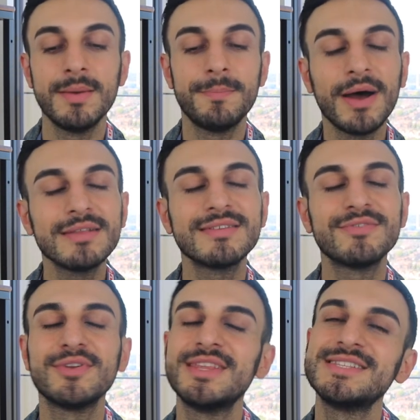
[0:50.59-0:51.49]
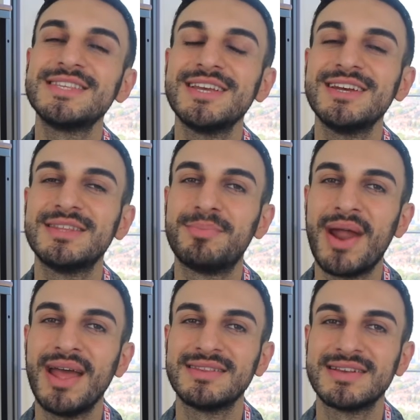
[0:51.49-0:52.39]
But for this year the
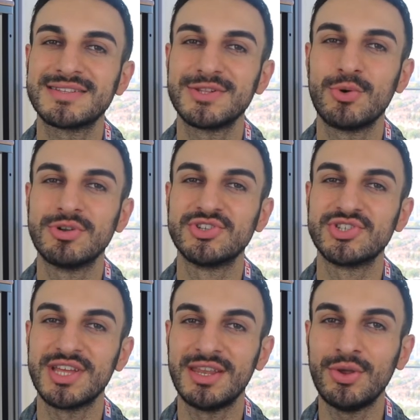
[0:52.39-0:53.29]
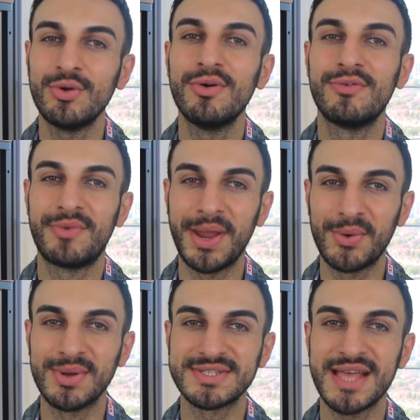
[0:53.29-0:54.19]
brand has launched a new
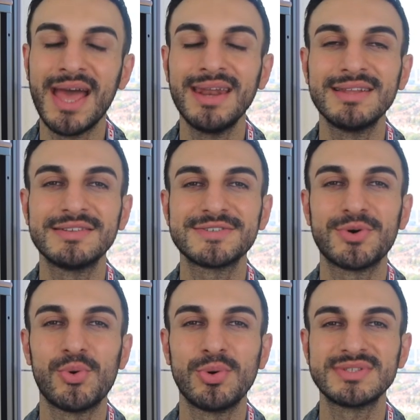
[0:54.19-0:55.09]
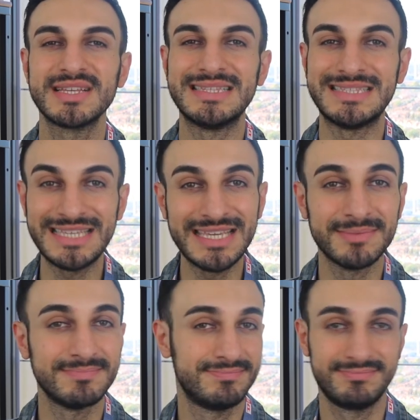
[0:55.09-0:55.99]
fragrance and it is called D.